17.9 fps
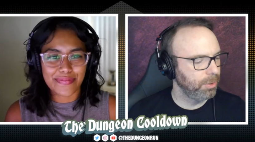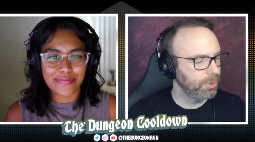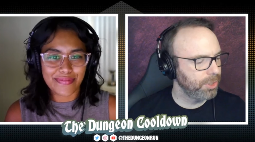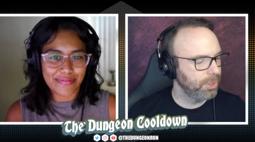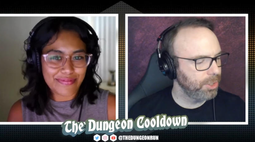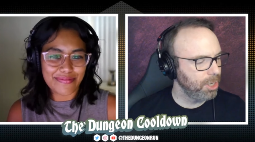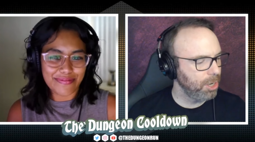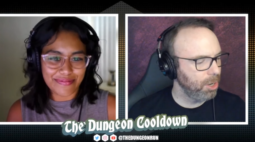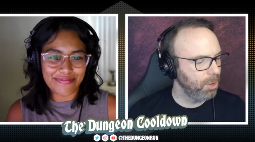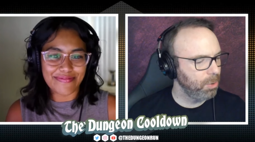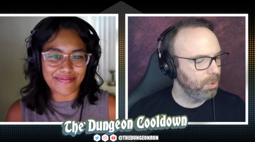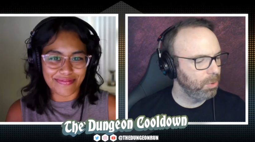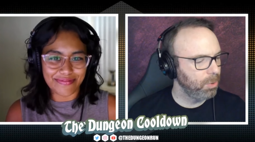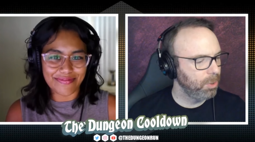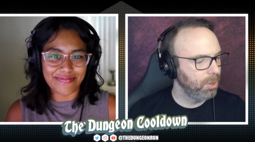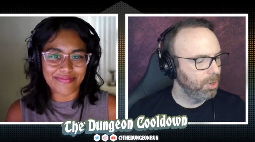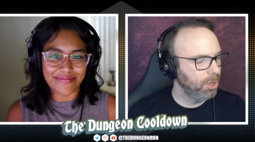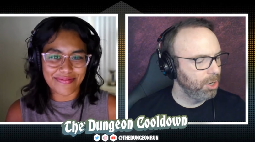Speaker 1: So.
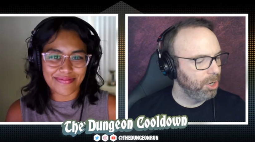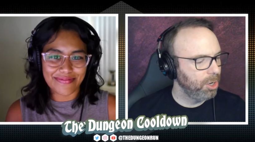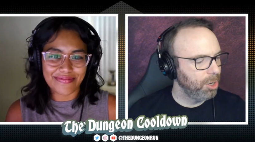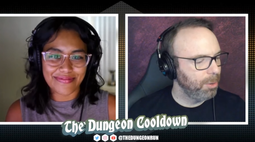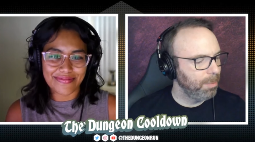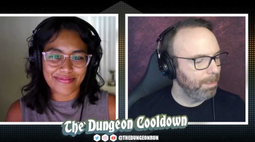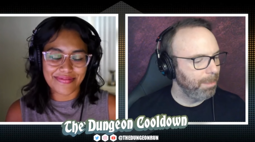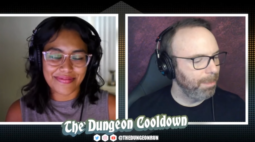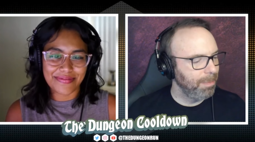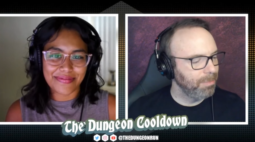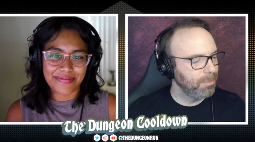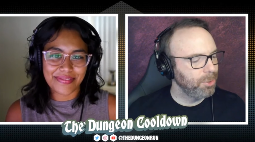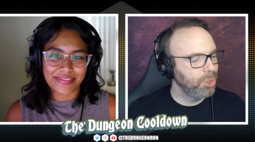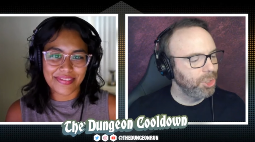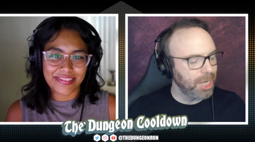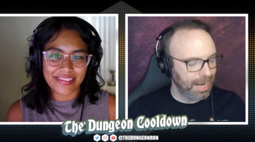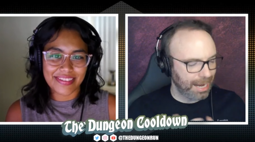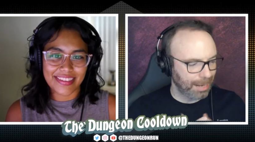Mm-hmm.
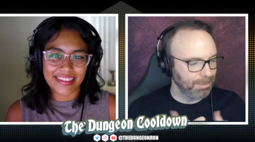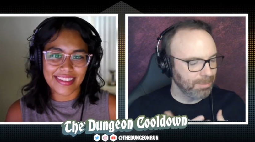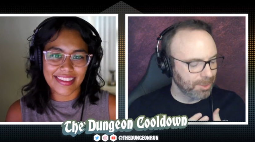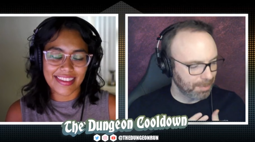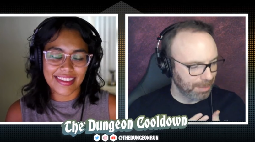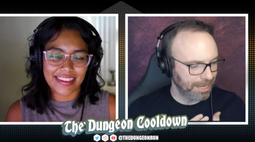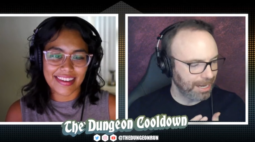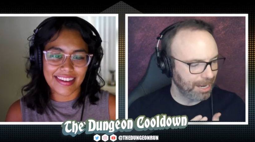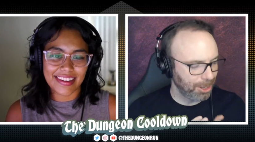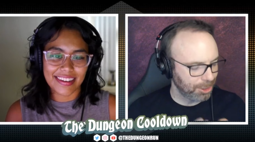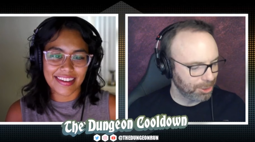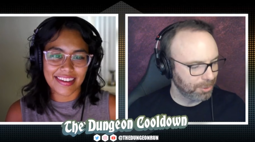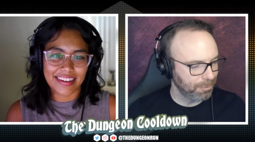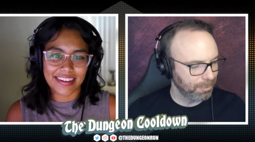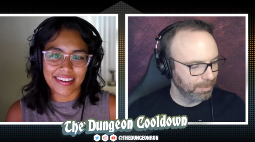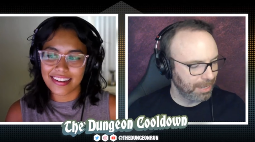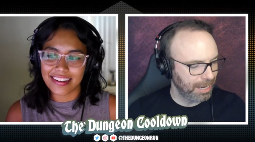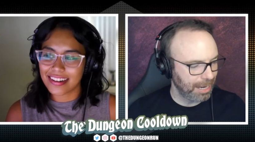James, my character
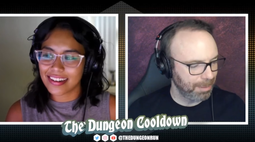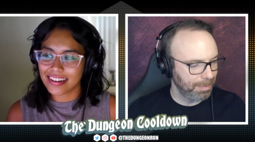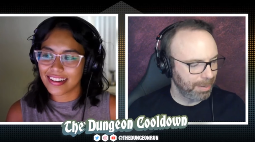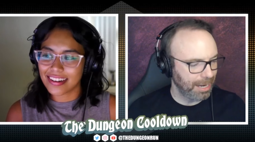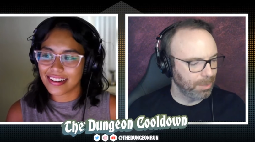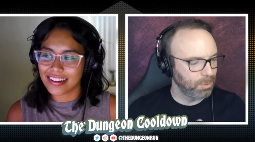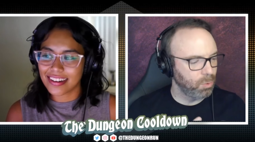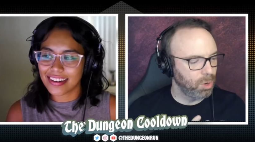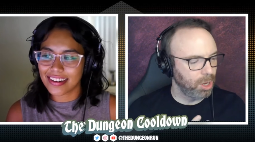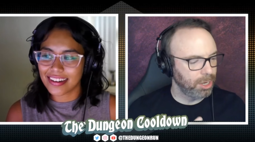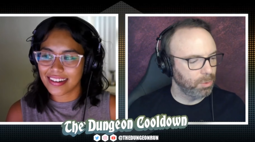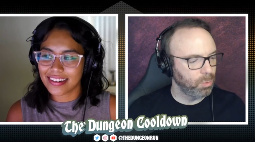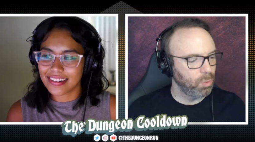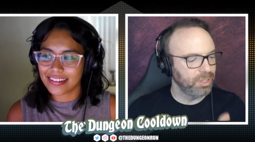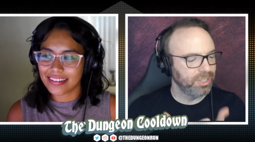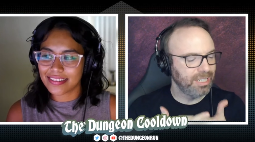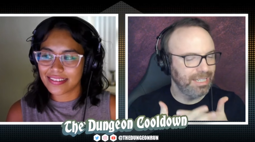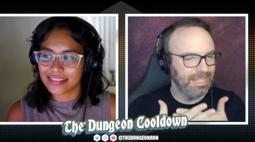from campaign one,
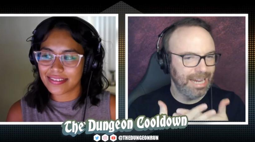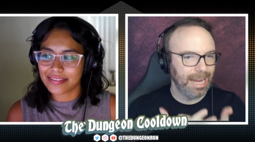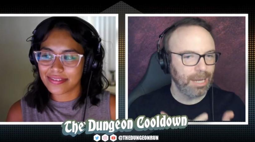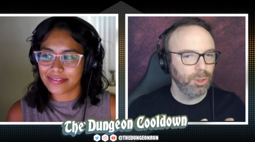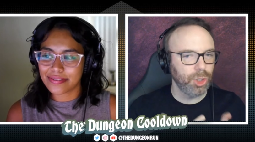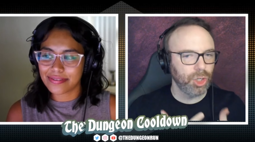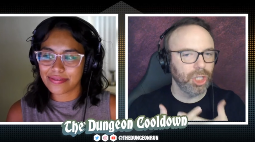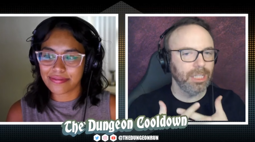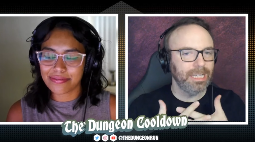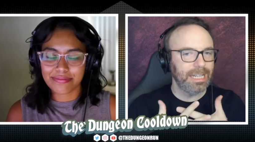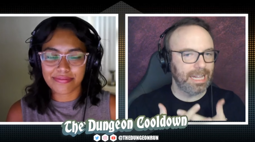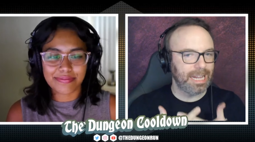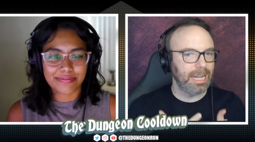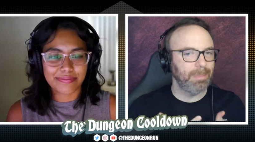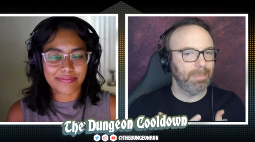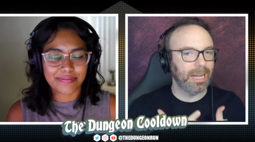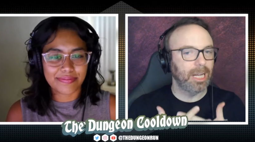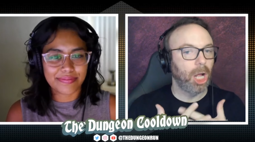was intentionally
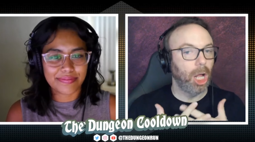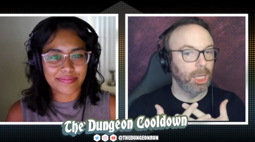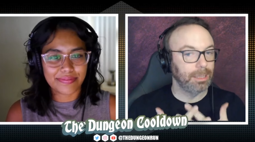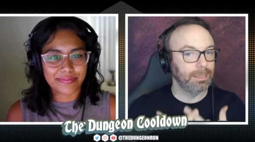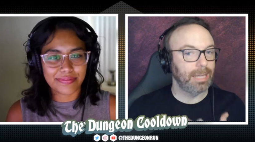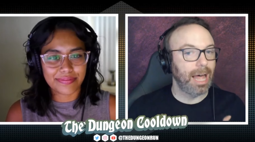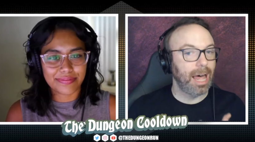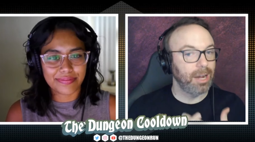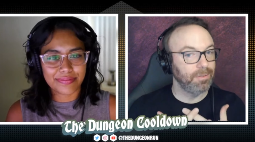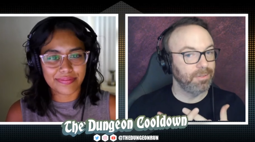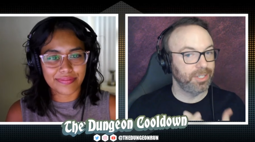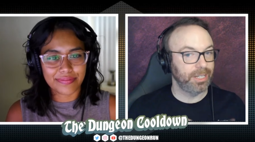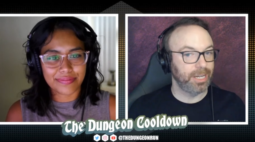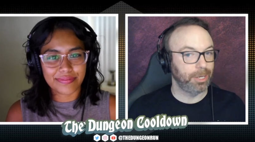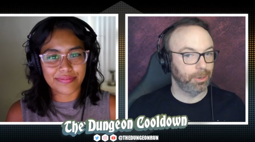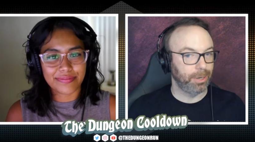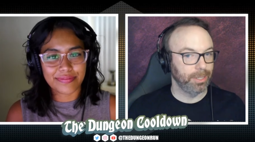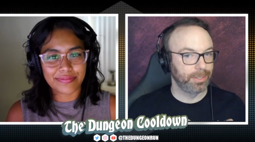keeping a lot of
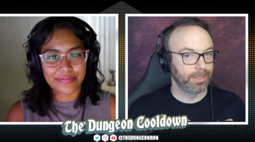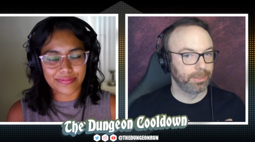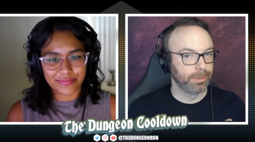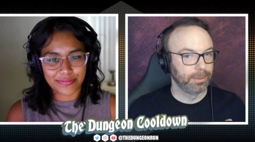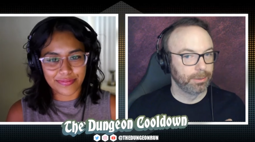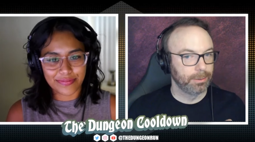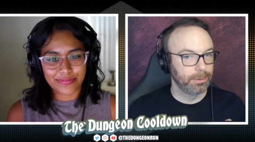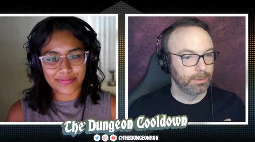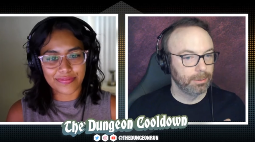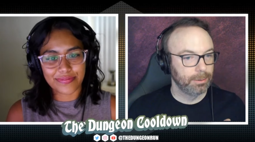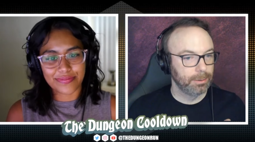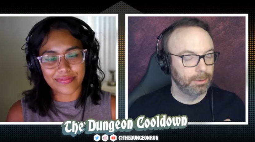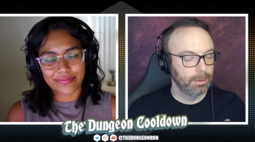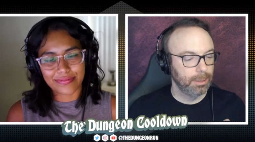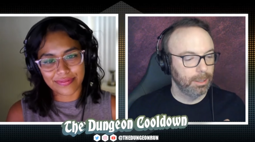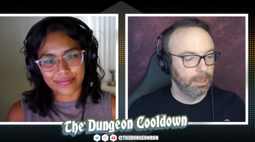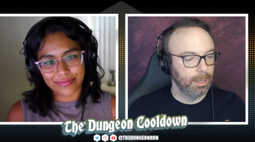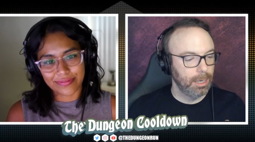secrets
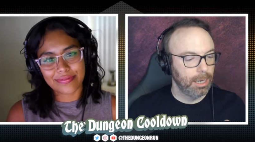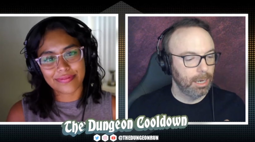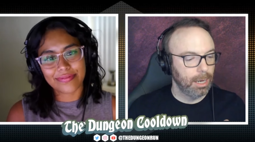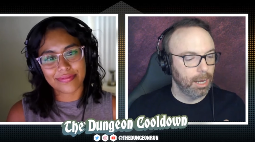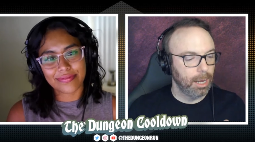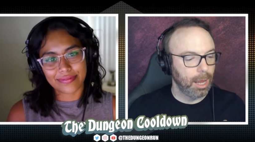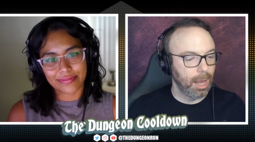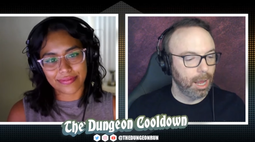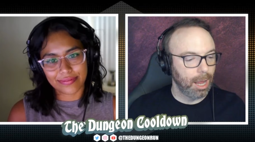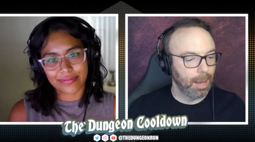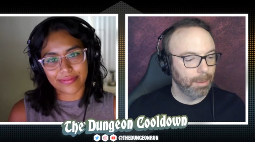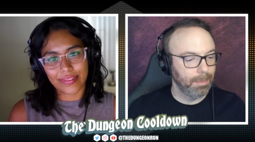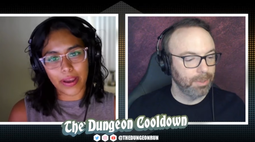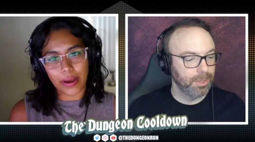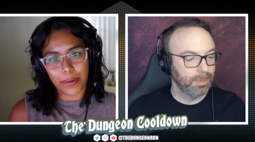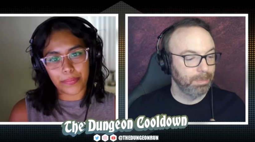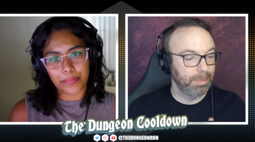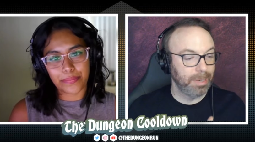
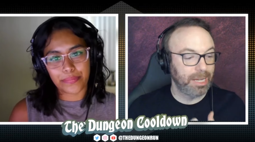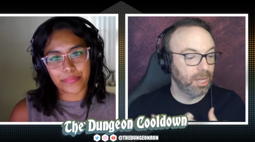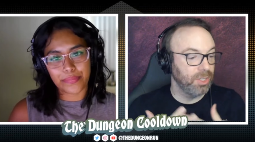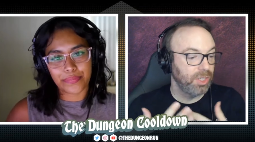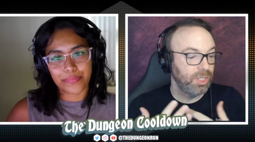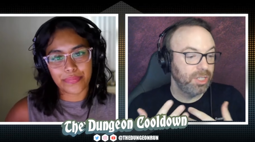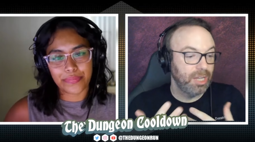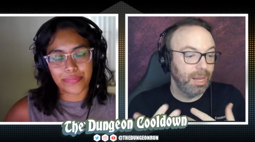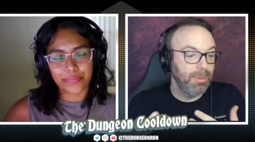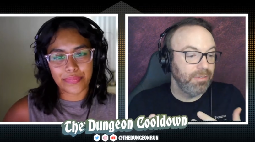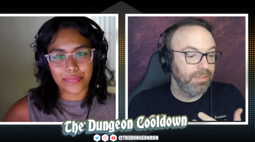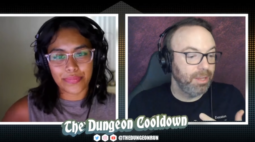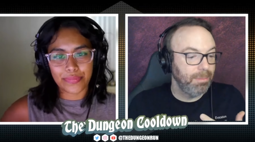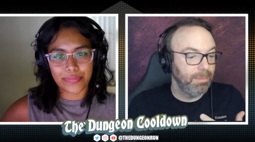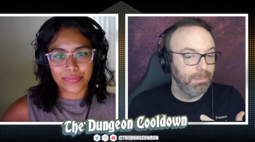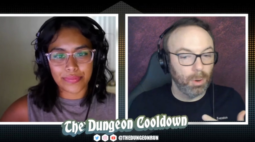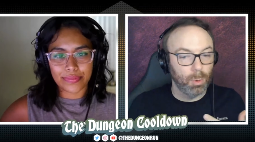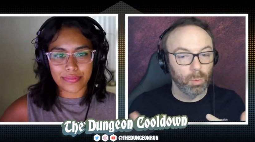um, because some of
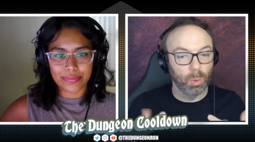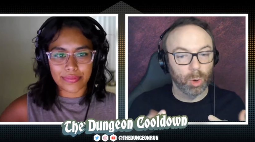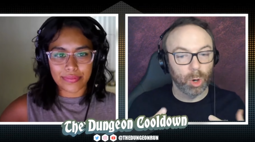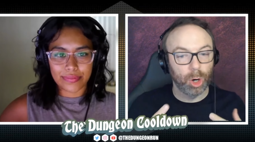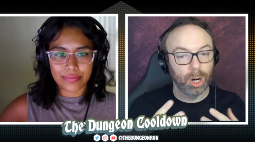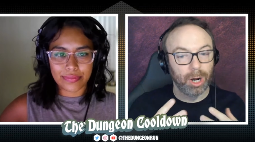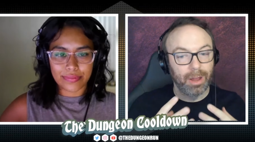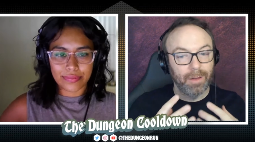them were